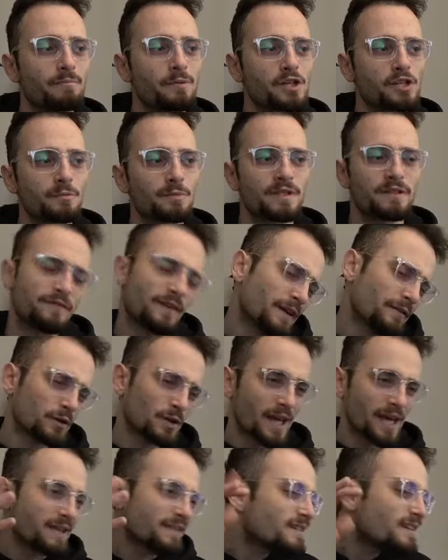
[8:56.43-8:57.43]
bishop c five, or
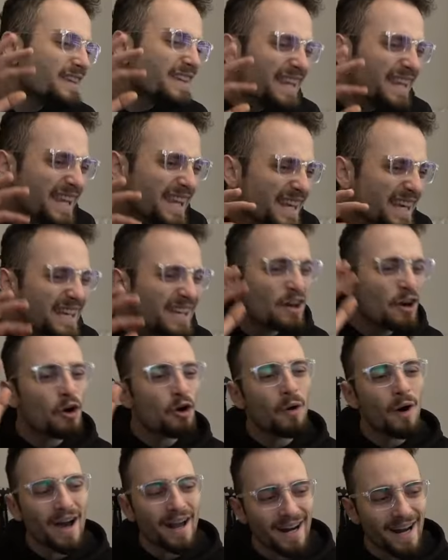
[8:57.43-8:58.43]
like the
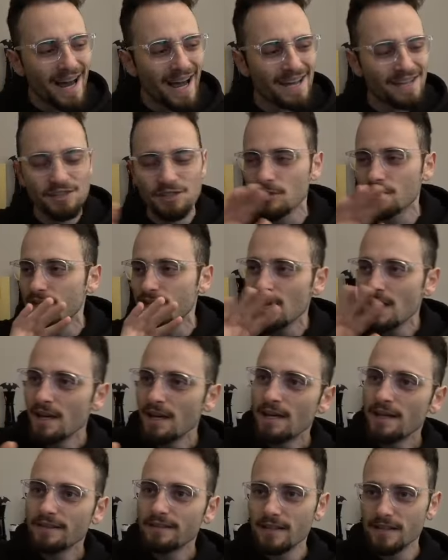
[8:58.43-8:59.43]
Neo-Archangelsk.
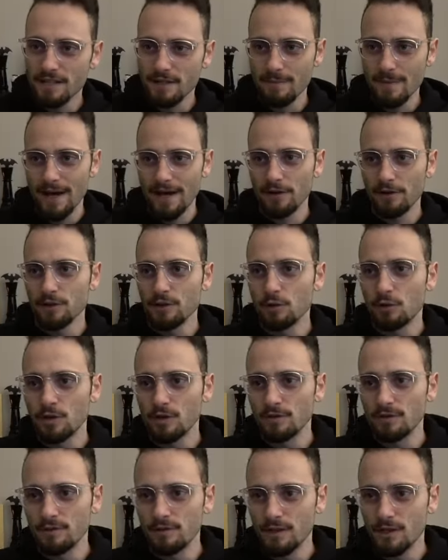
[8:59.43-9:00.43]
Doesn't matter. You
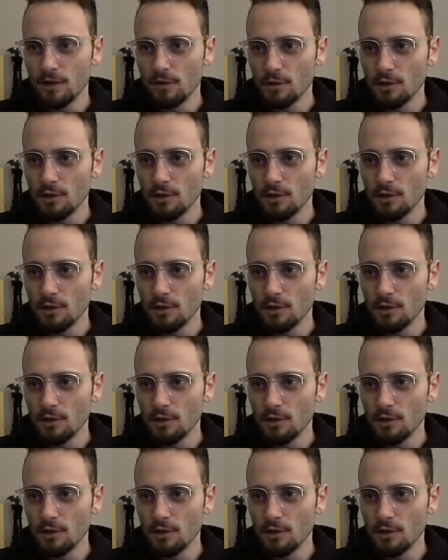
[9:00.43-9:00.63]
can, you know,